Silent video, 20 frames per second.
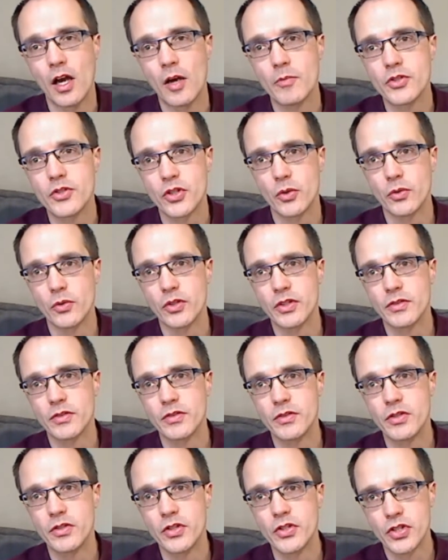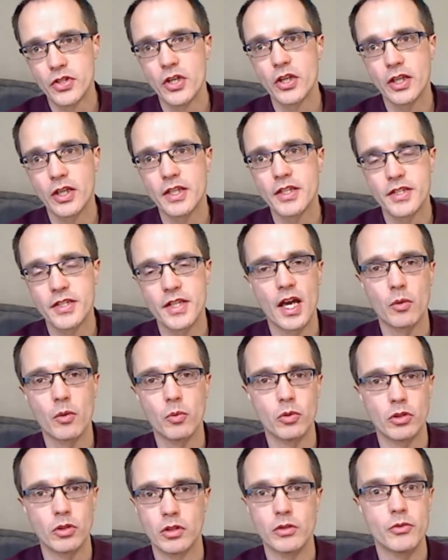So the circuits there
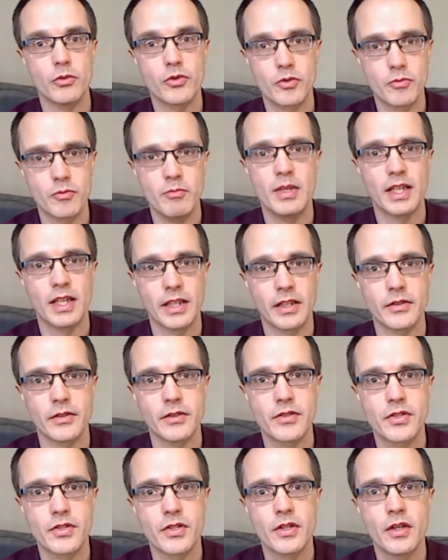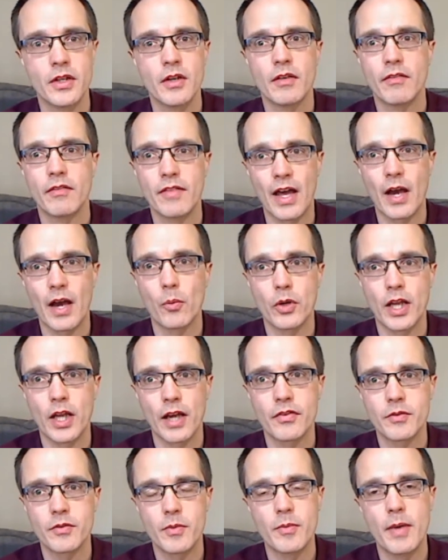would lose millions. That would
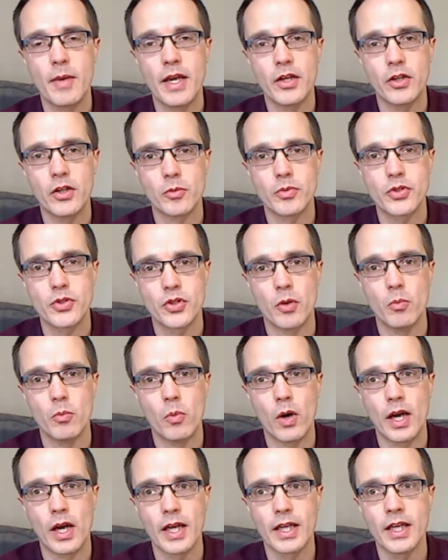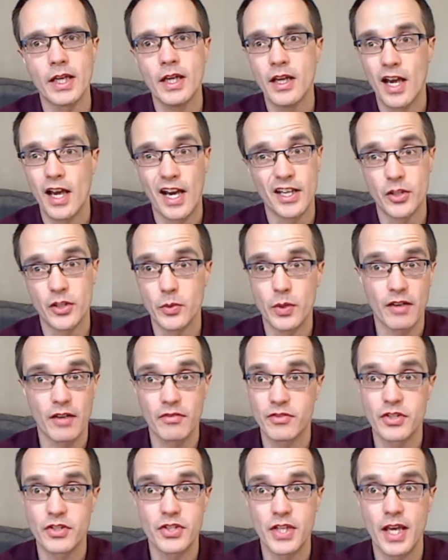have to be made up some way, and you'd have
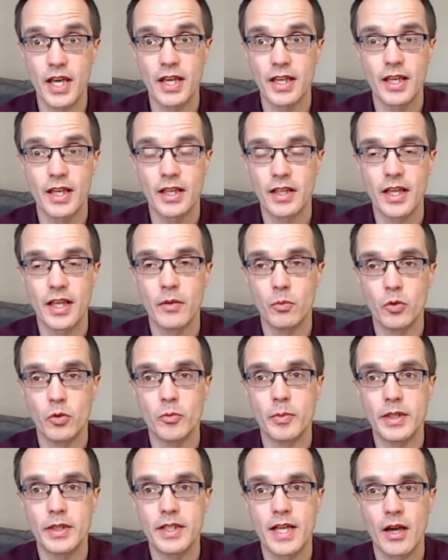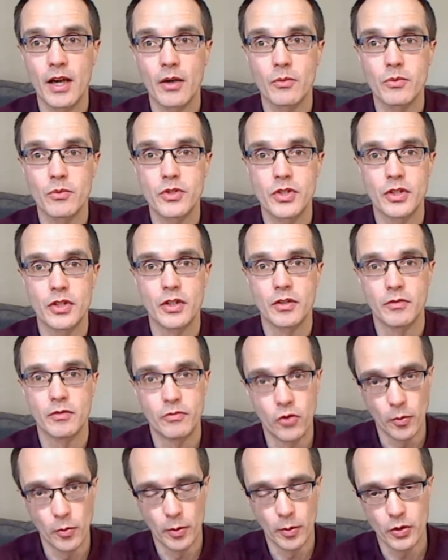to say it would be down to
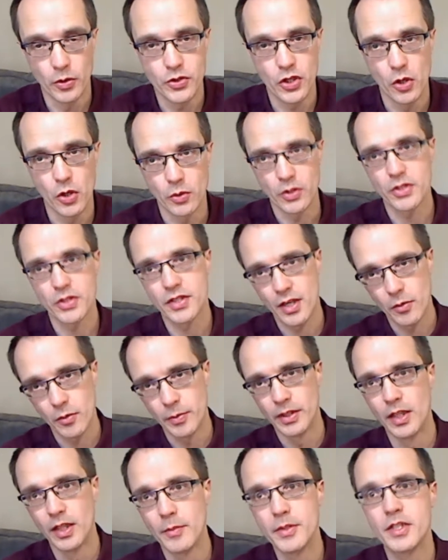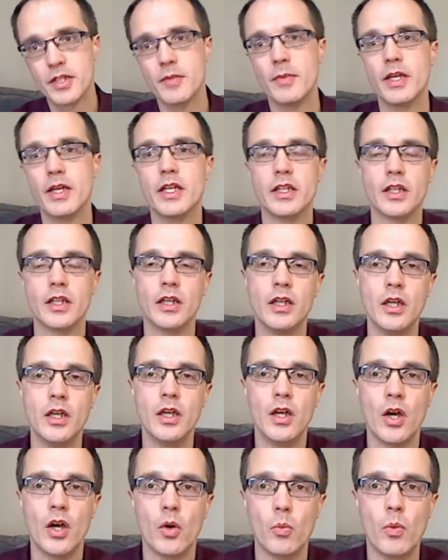Formula One's owners, that would be Liberty Media,
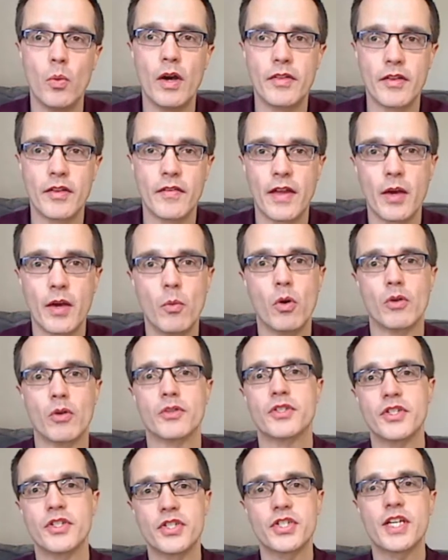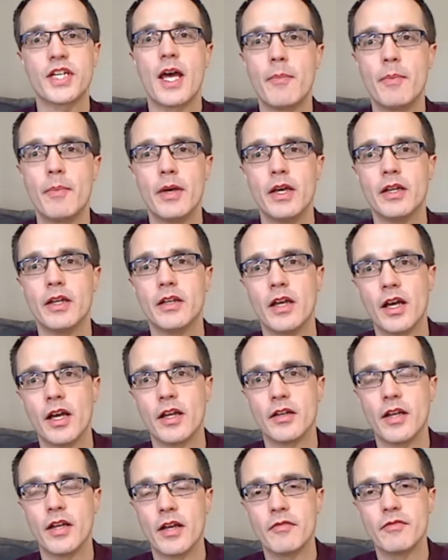whether they want to step in
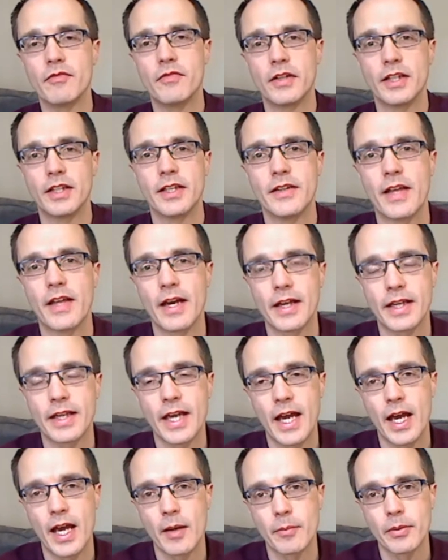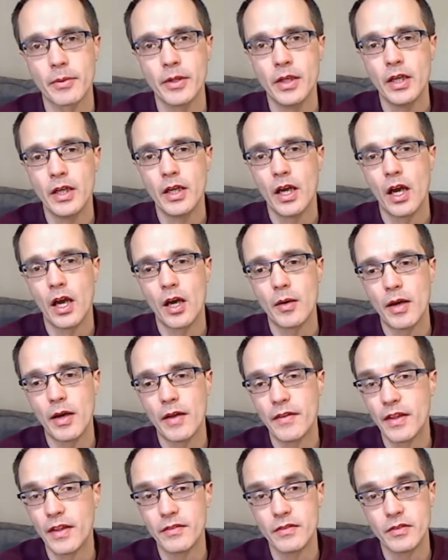and fill in that gap. And
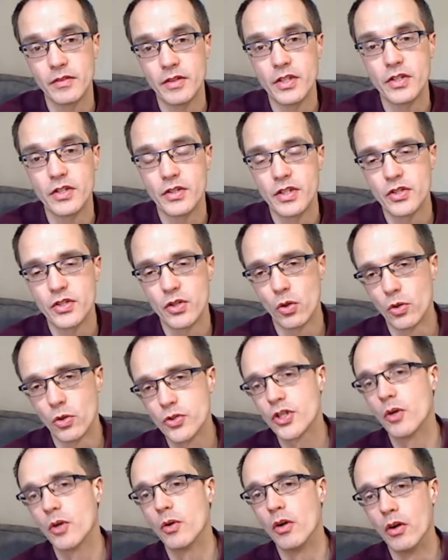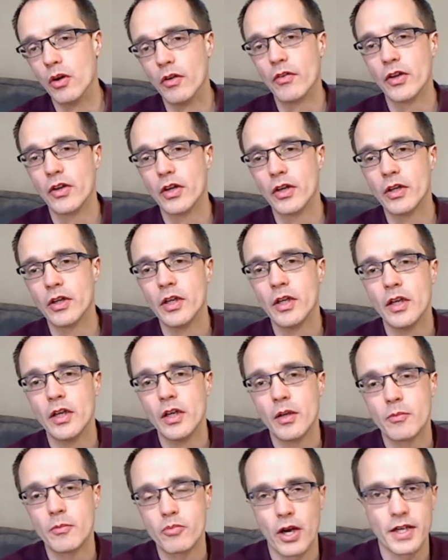then there's also other
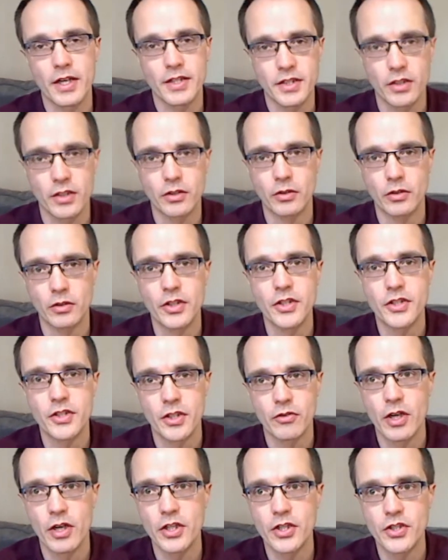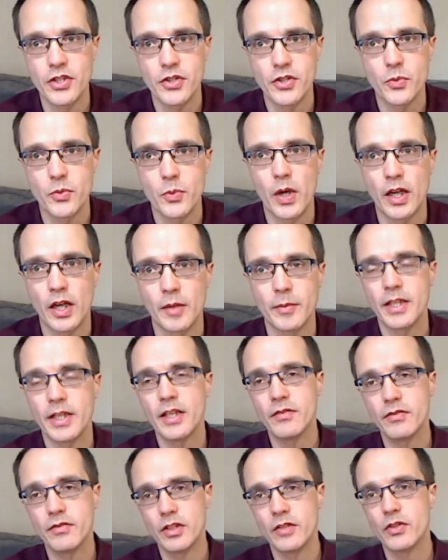practical considerations as well. I mean,
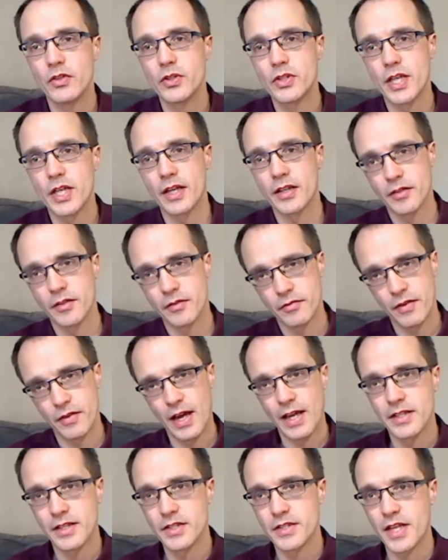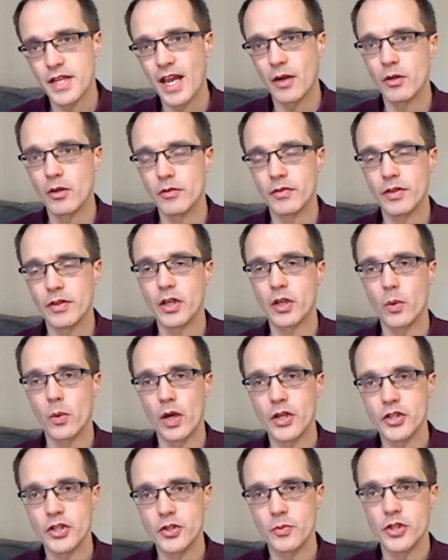even if you take the fans out of the
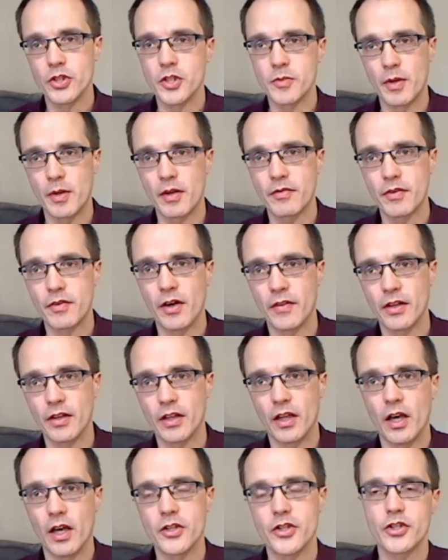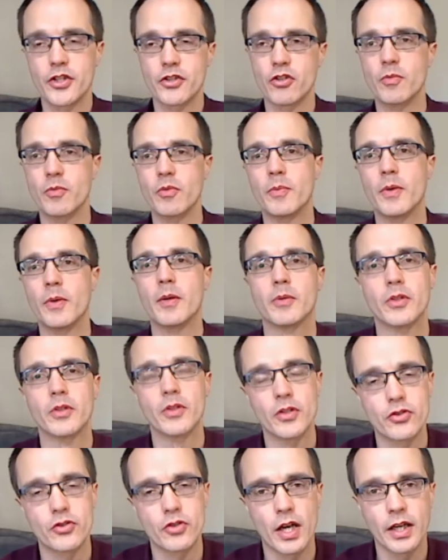equation, which is by far the largest group of people at the
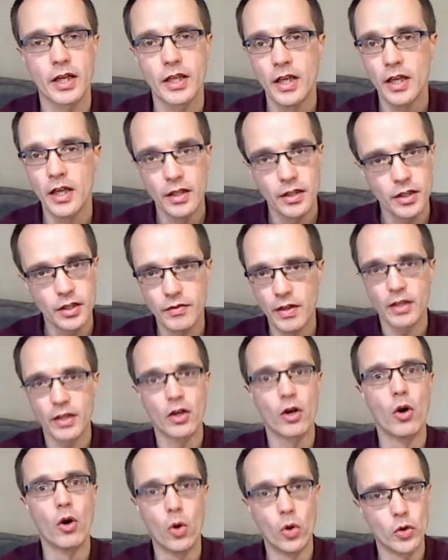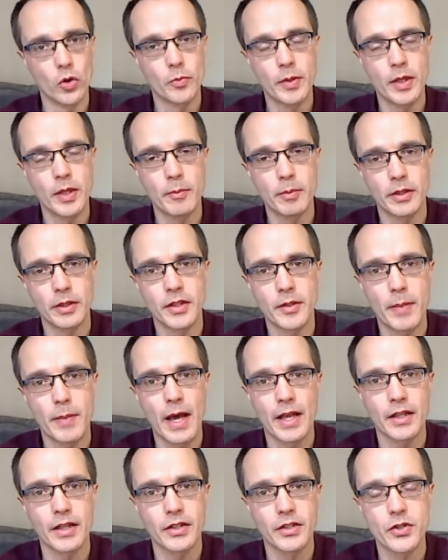track, you've then got all the people in the
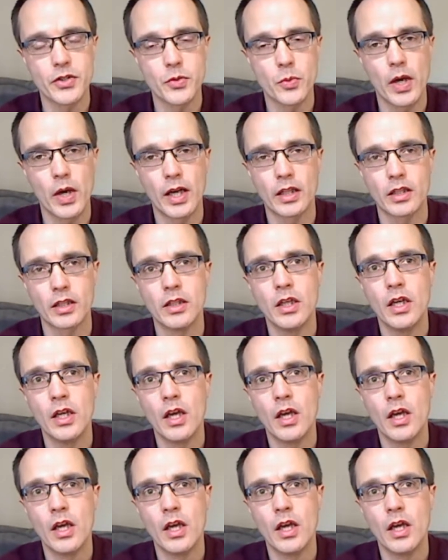paddock as well.